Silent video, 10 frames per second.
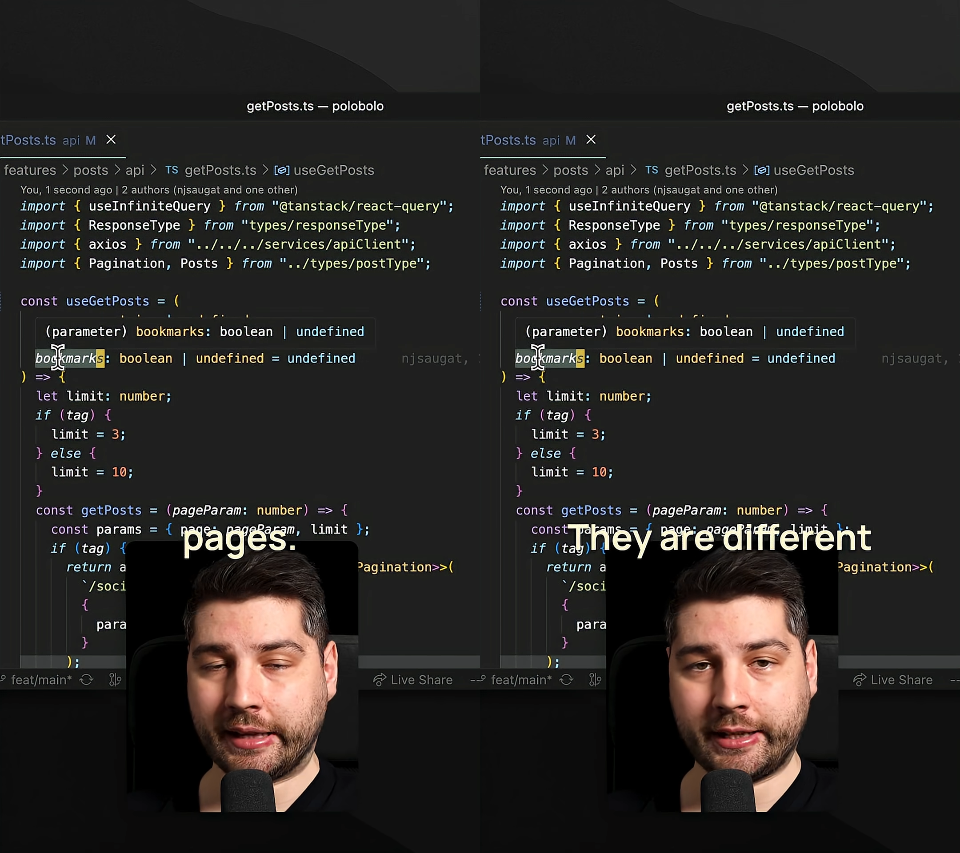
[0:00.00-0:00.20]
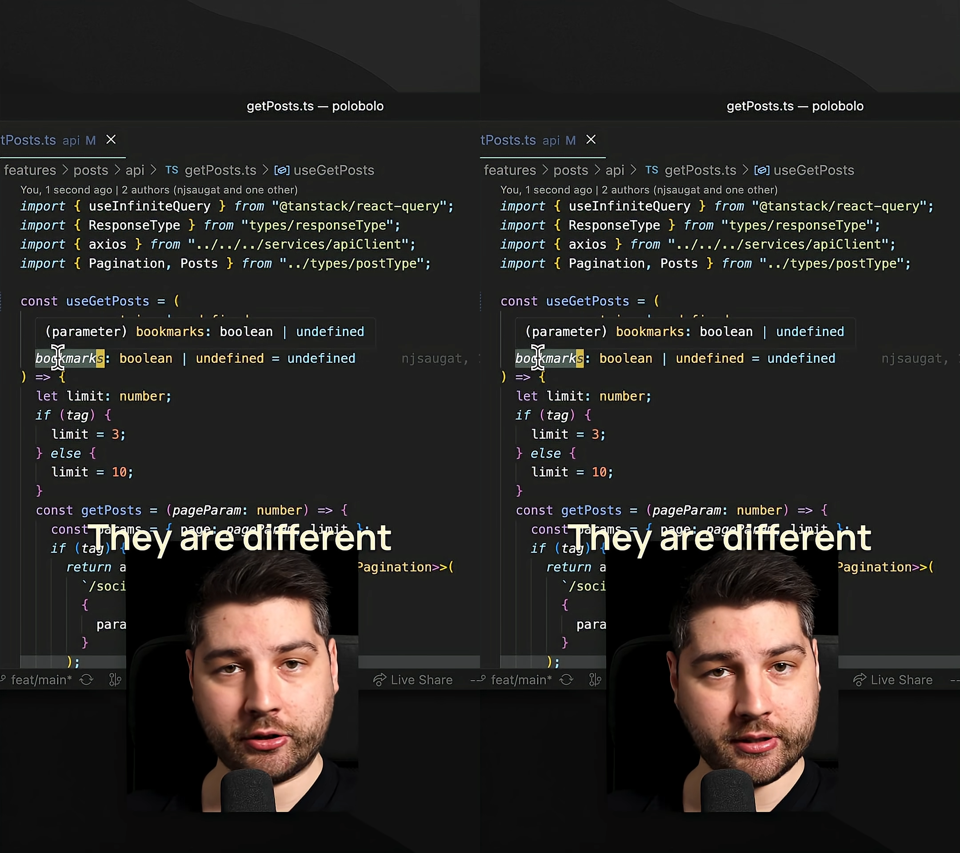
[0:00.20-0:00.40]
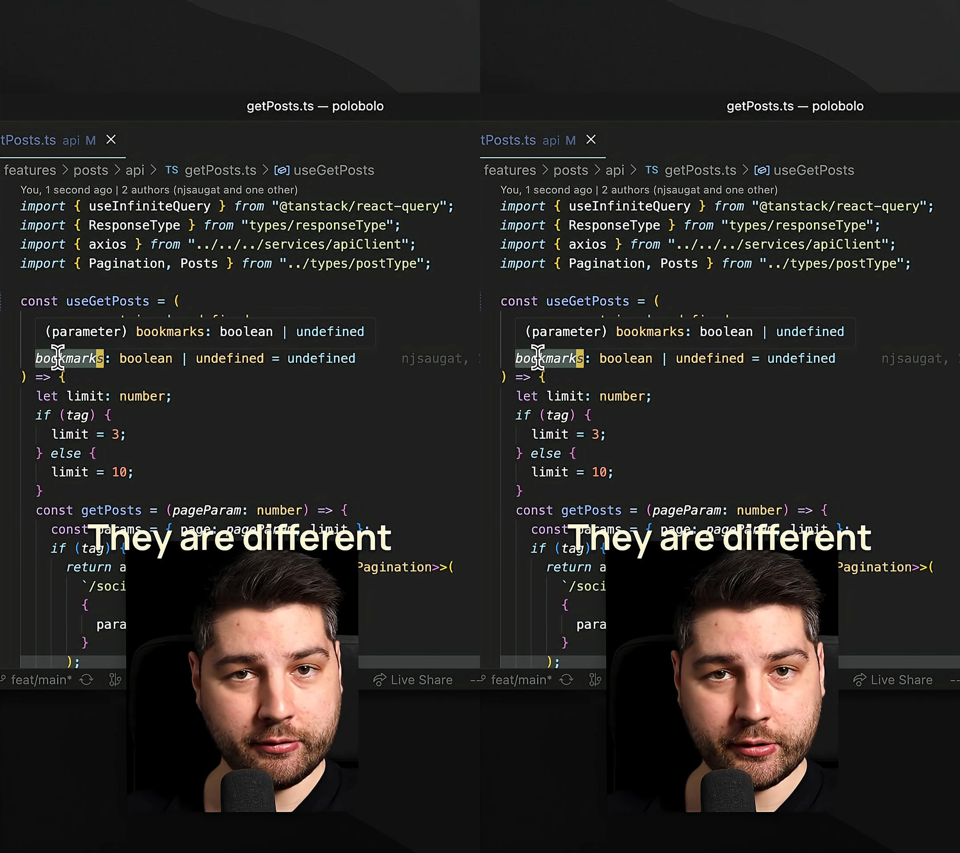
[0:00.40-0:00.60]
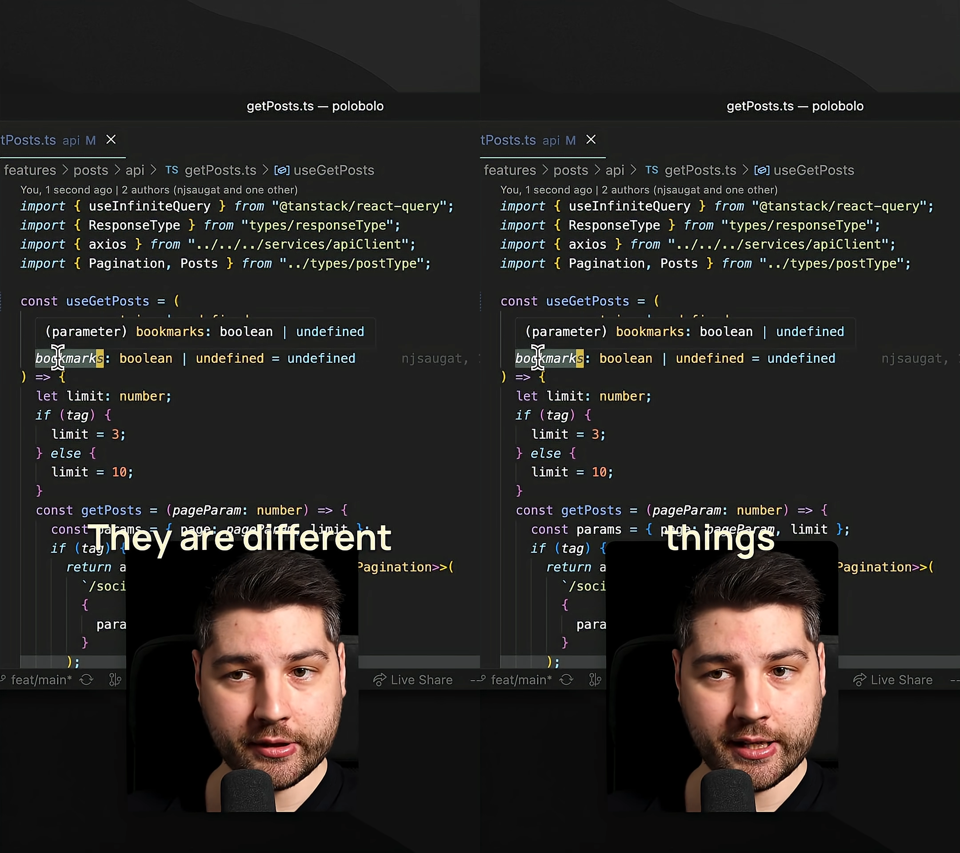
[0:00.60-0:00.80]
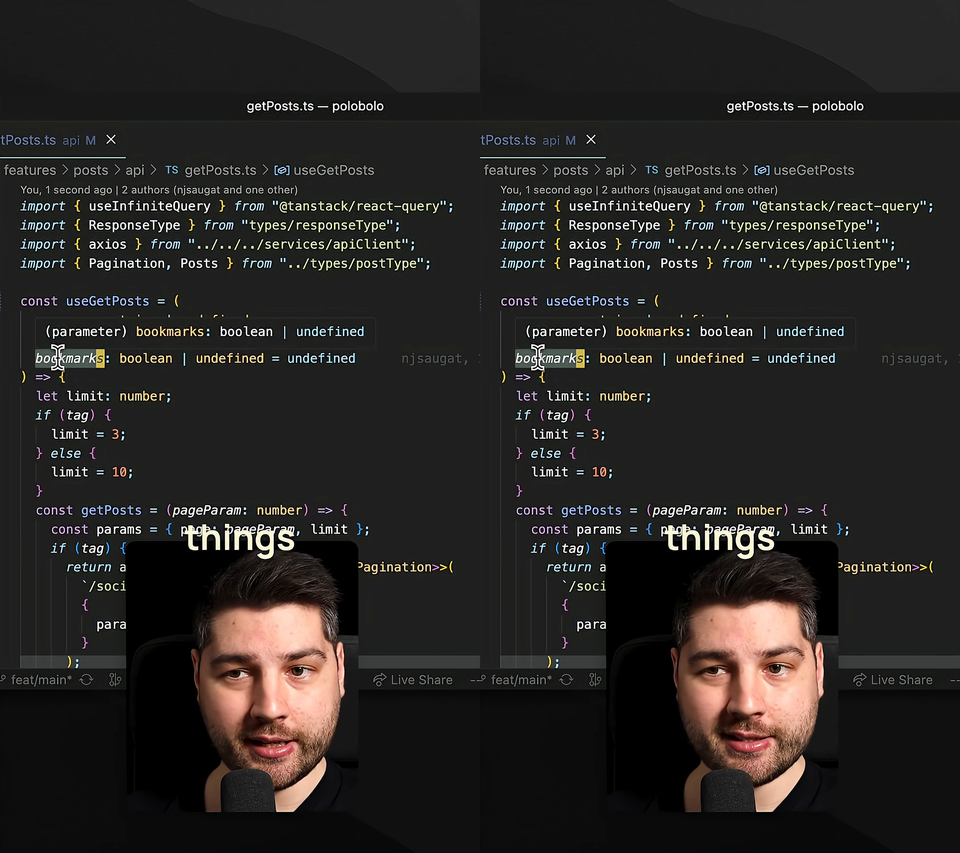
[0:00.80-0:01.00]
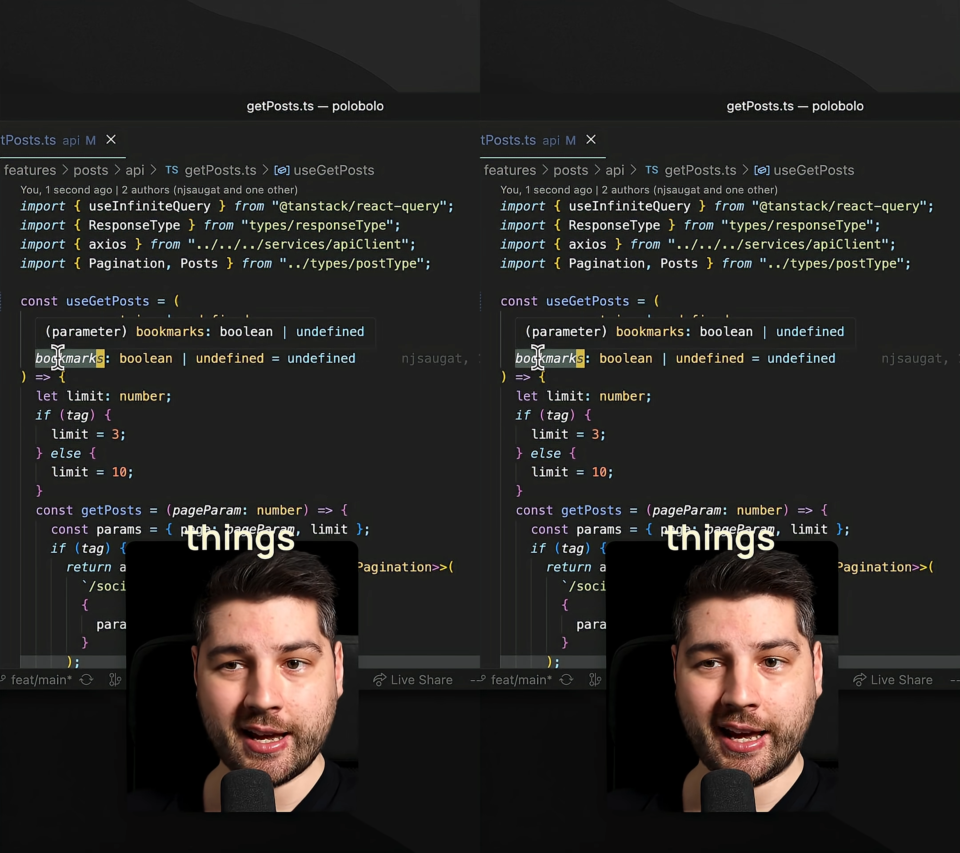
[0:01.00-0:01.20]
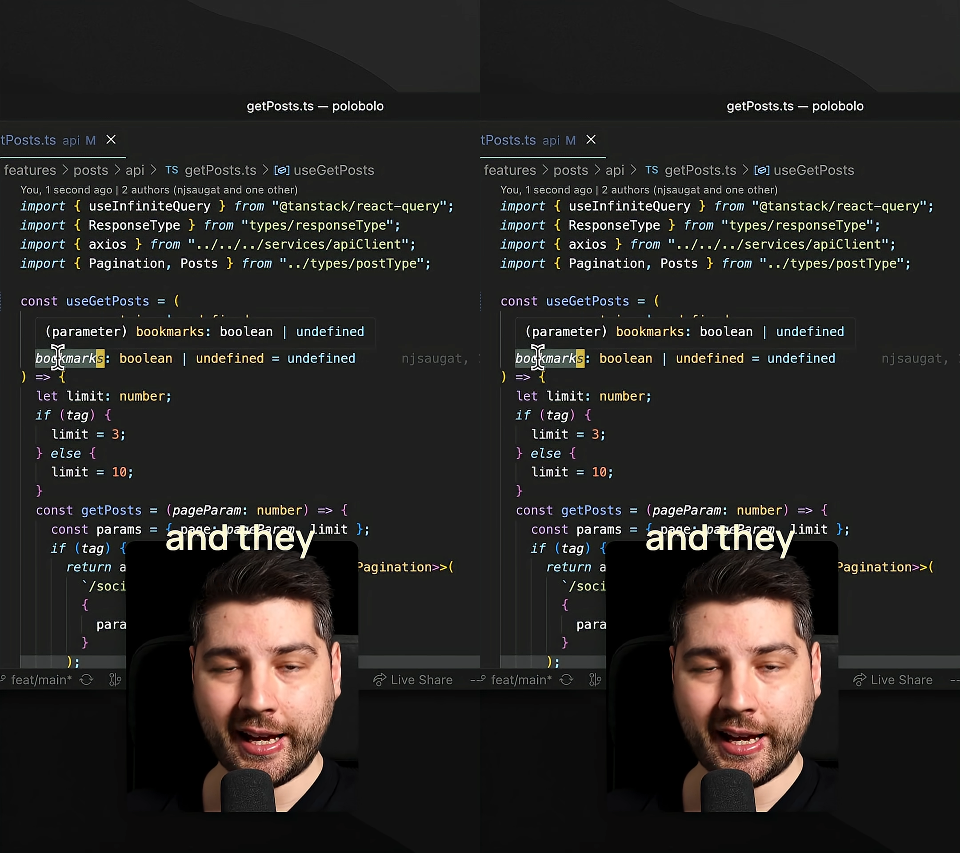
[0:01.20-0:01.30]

they are different things,